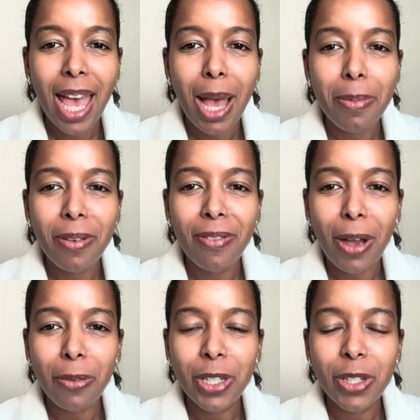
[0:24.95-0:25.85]
I'm the
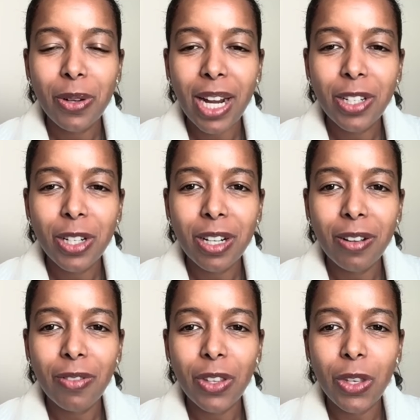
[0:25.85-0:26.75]
founding director
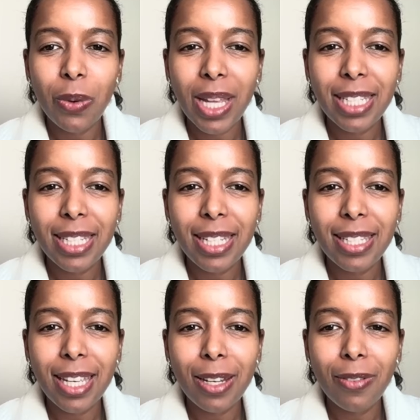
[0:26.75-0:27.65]
of the USC
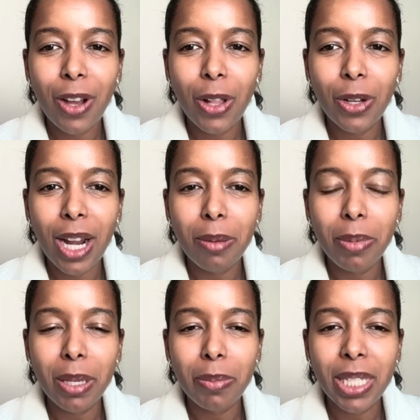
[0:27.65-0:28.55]
Skin of Color and
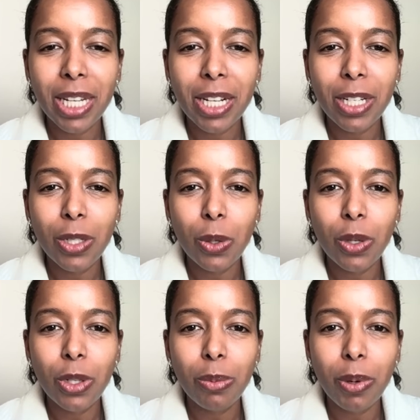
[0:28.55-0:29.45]
Pigmentary
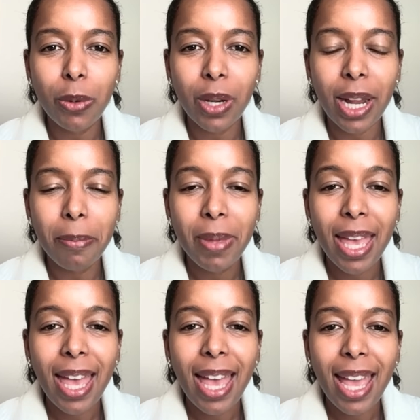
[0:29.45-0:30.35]
Disorders program
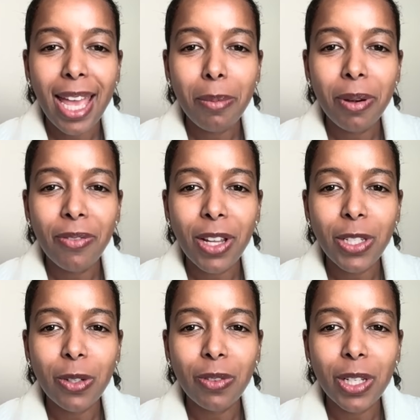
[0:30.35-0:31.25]
and
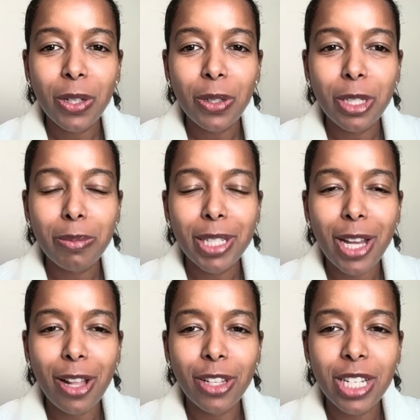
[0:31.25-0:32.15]
professor of clinical
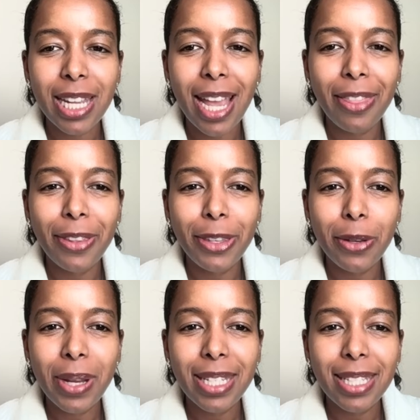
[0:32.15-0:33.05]
dermatology at the
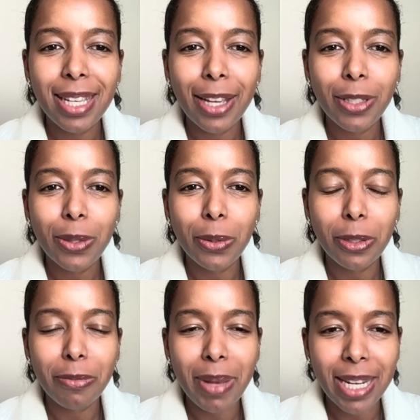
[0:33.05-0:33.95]
USC Keck School
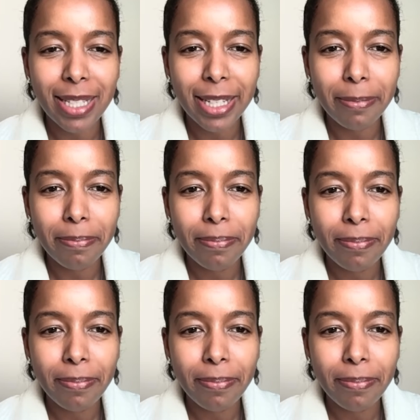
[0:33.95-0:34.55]
of Medicine.